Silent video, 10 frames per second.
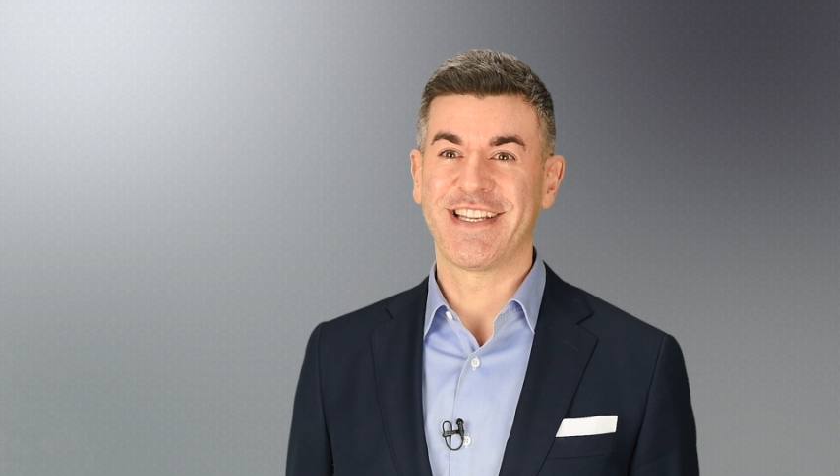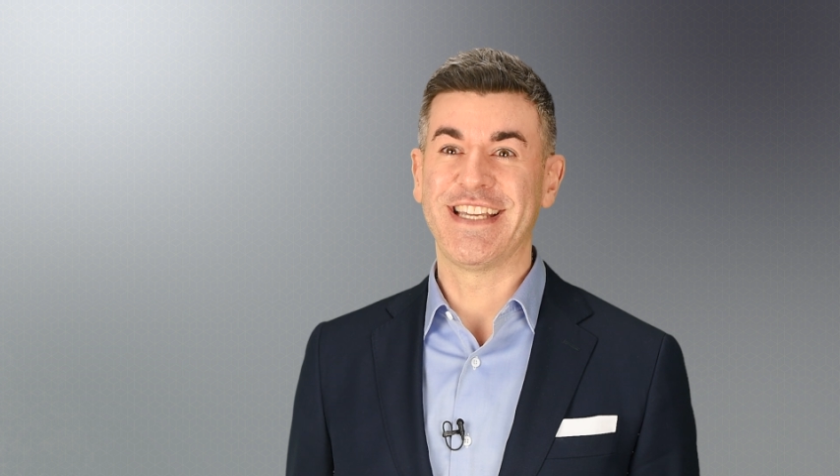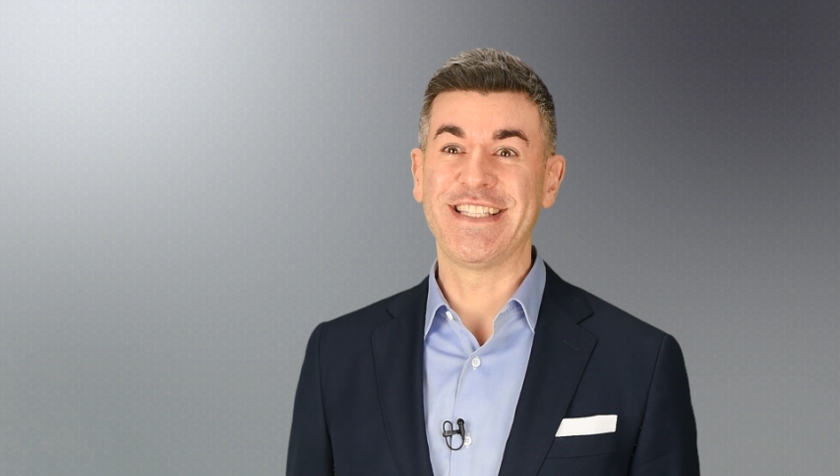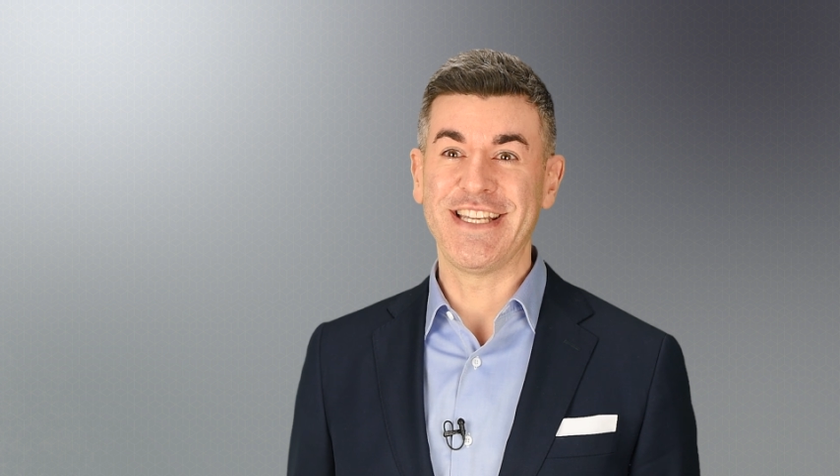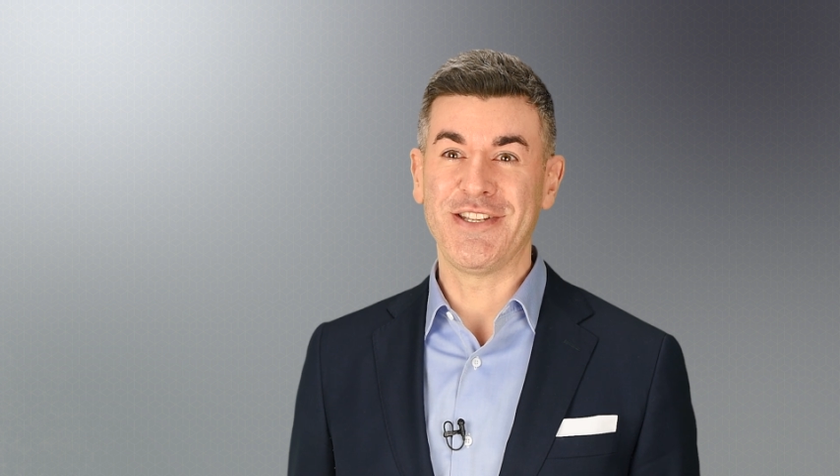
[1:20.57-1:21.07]

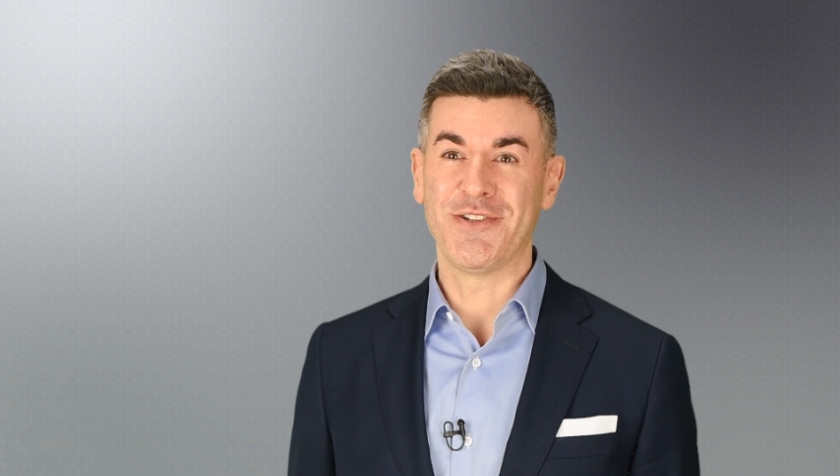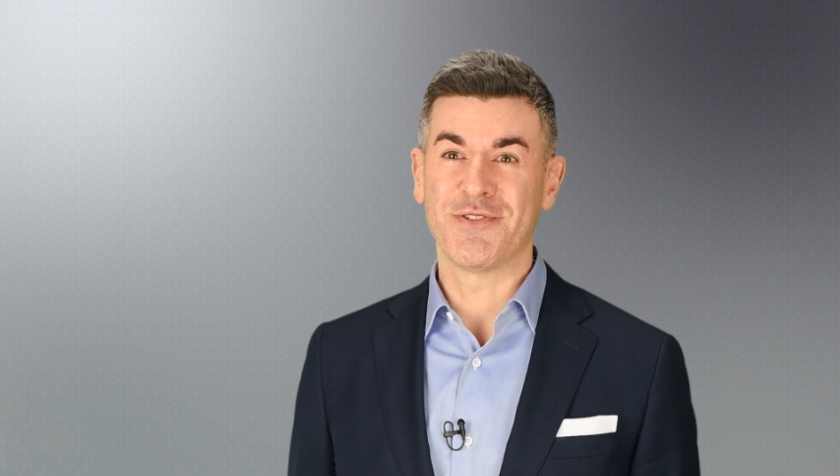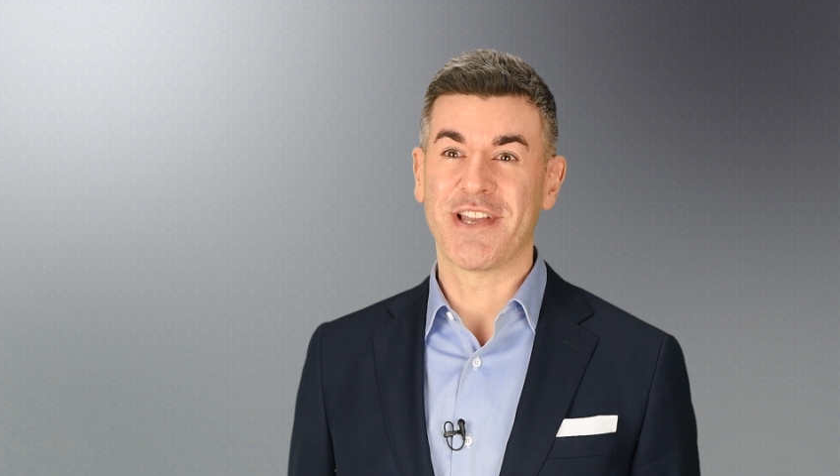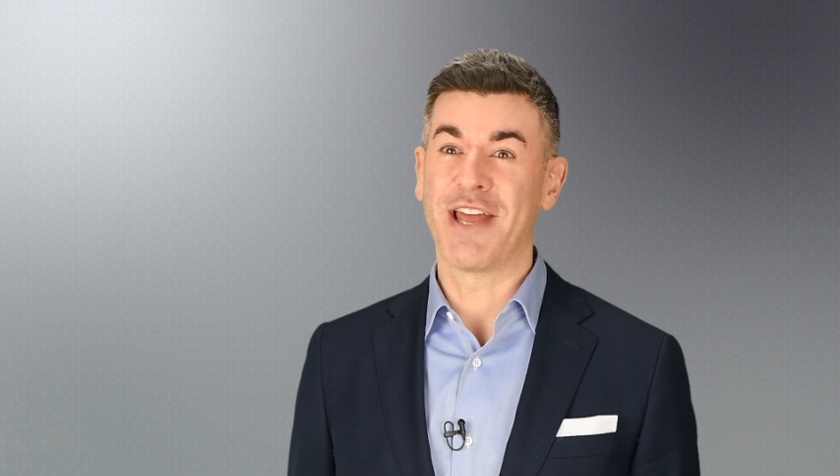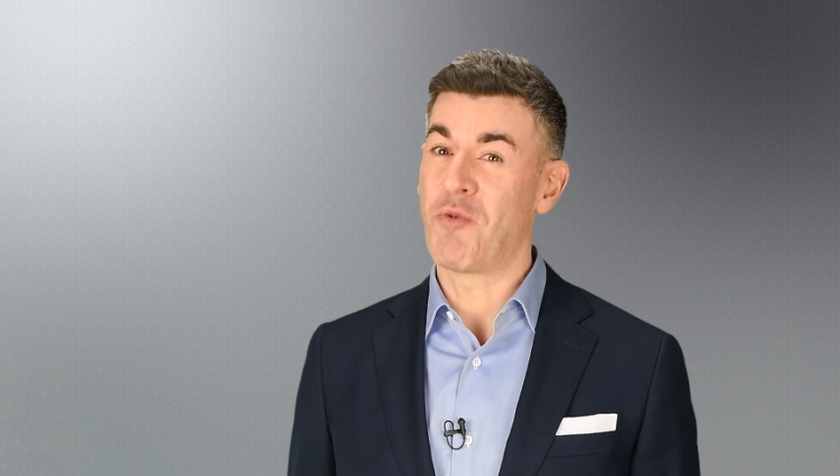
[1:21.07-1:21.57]

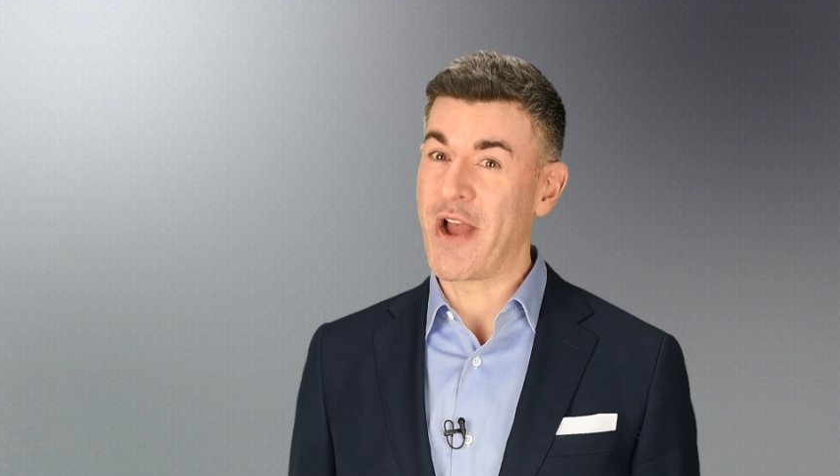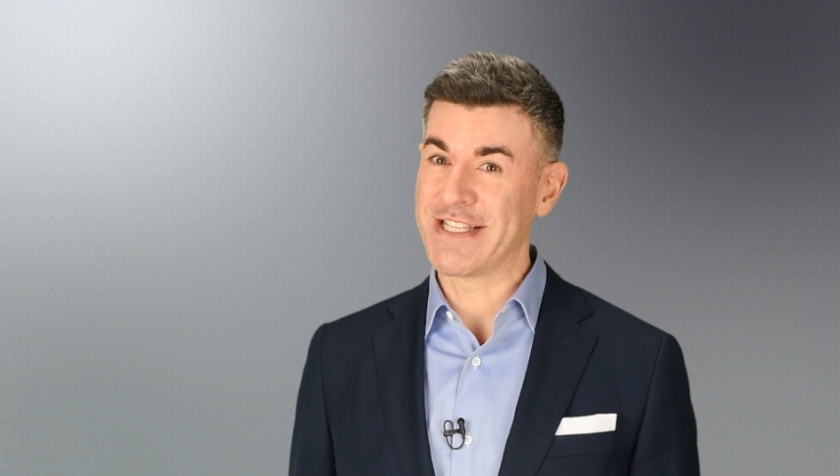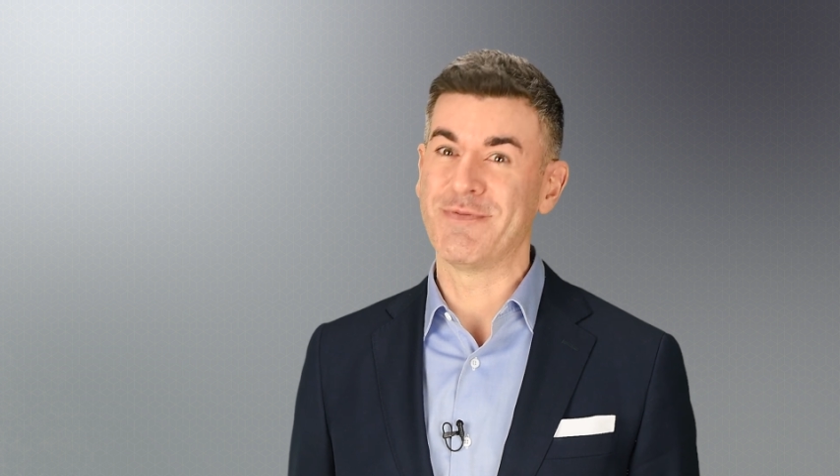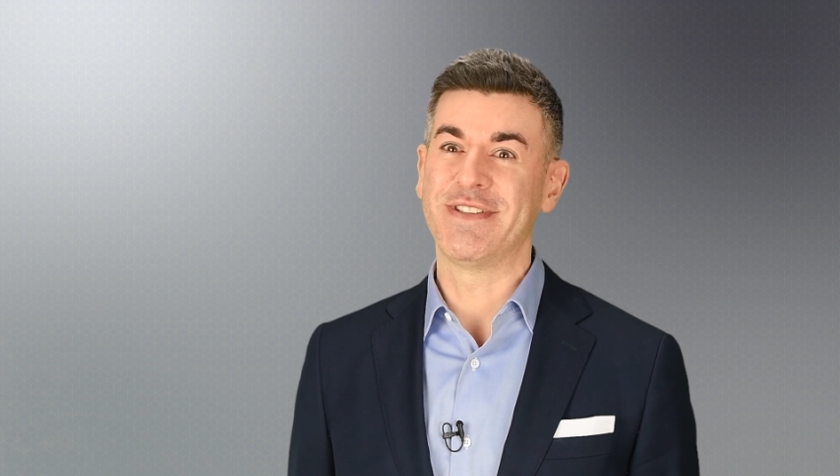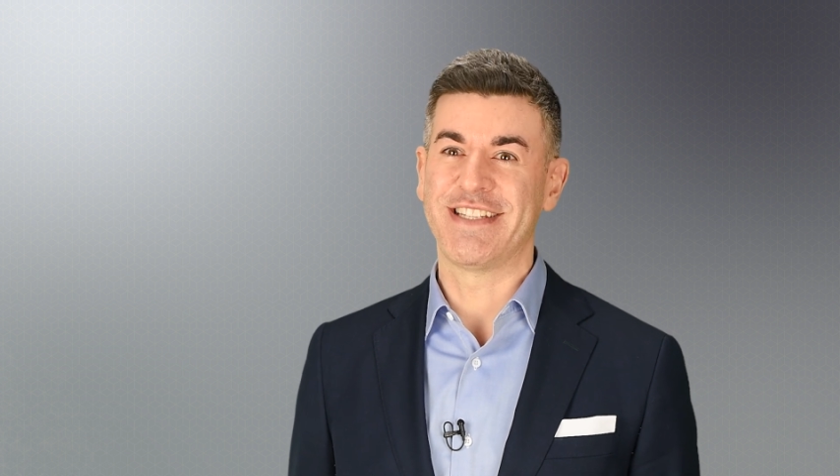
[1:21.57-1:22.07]
continues at
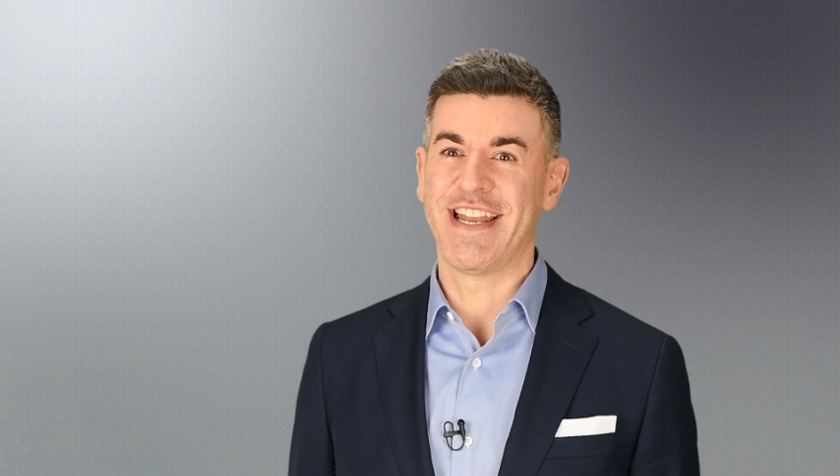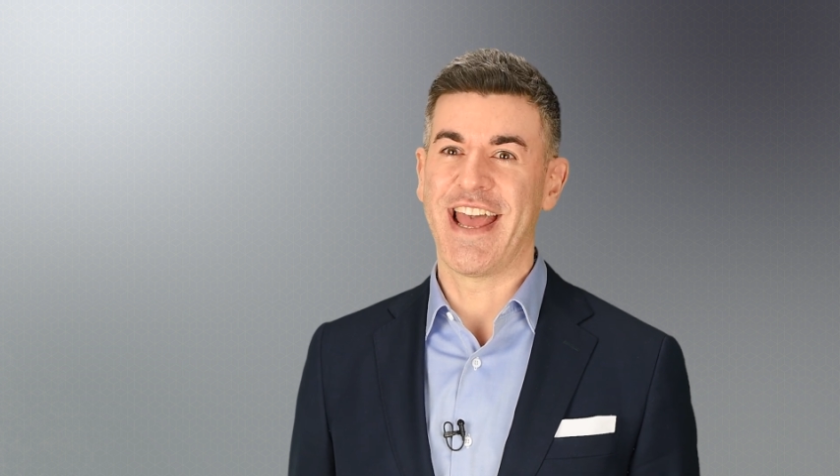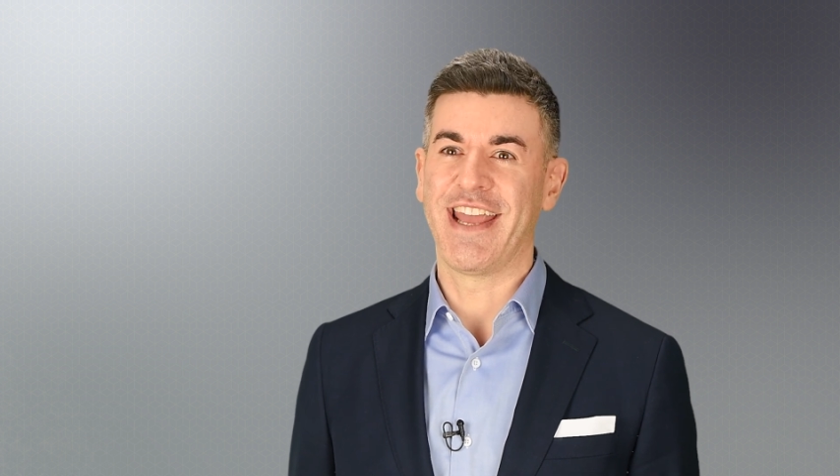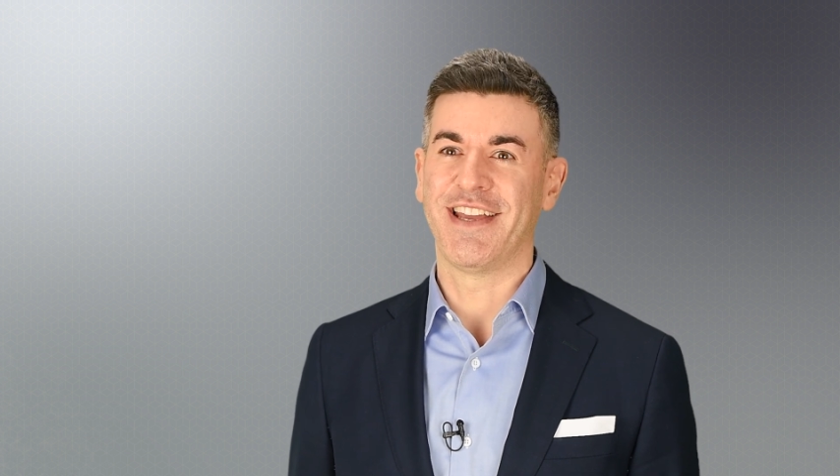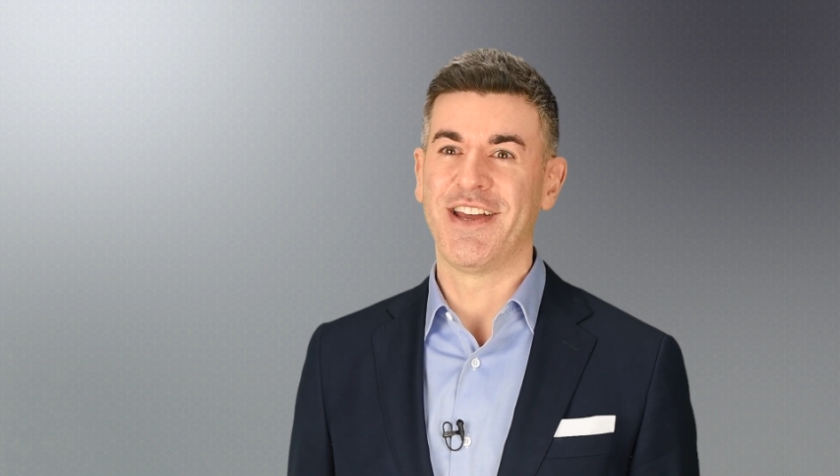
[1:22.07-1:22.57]
Weizmann
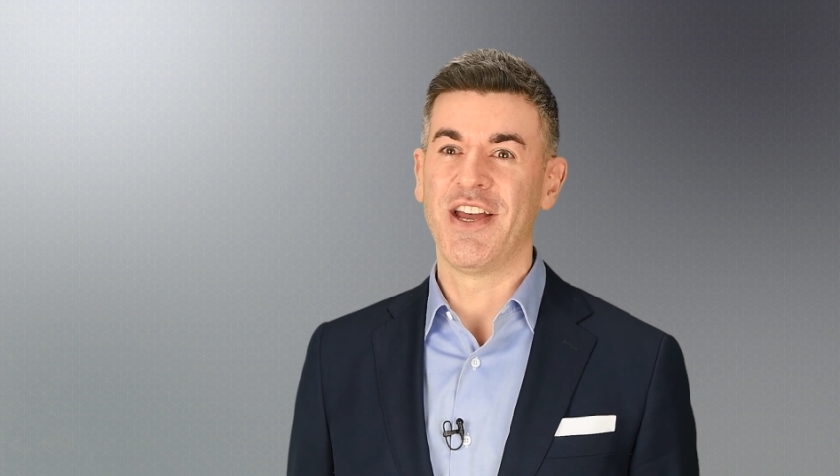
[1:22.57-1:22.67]
today,